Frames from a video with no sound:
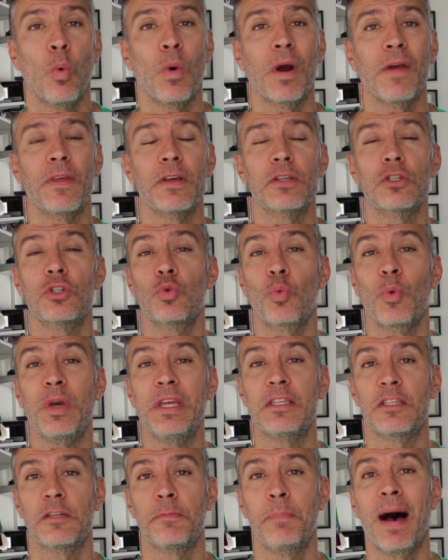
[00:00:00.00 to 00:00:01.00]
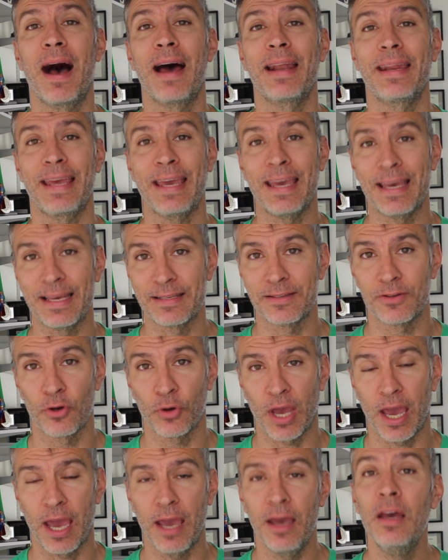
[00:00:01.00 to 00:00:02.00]
where the sweet spot is,
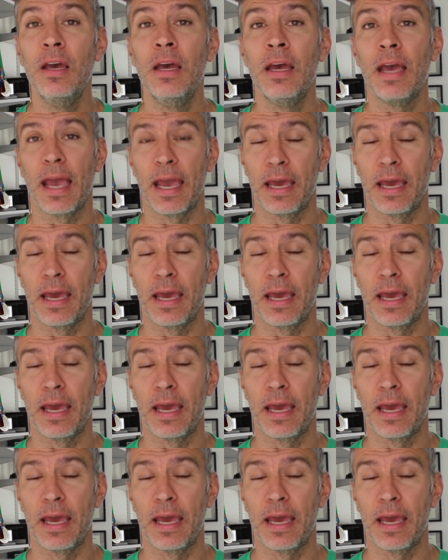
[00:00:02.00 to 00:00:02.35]
okay?